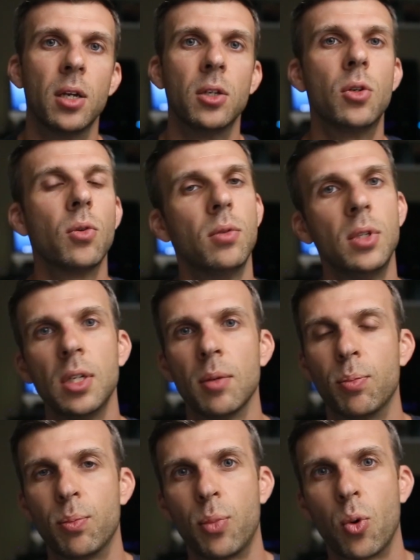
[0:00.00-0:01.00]
You don't need a
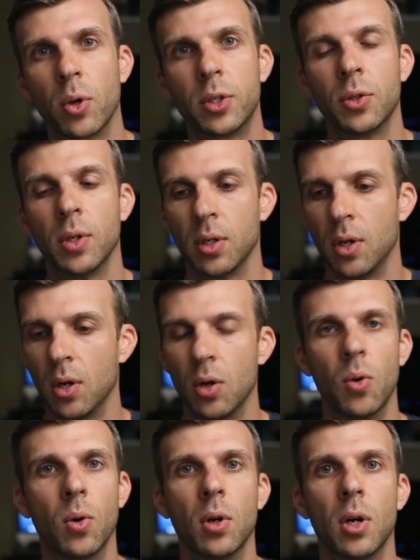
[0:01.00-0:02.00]
portrait
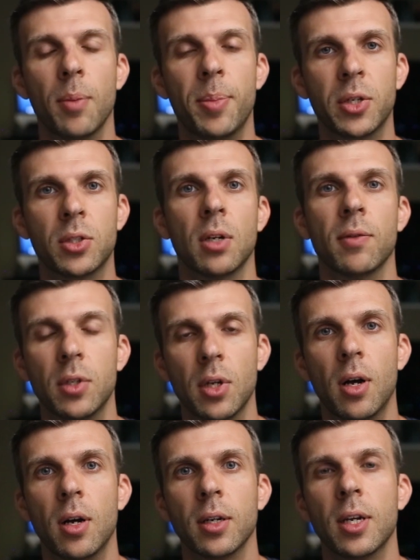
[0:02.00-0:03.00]
or a picture of a
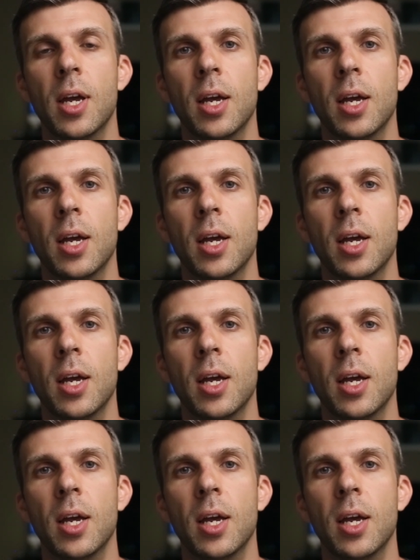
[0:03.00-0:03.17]
dog.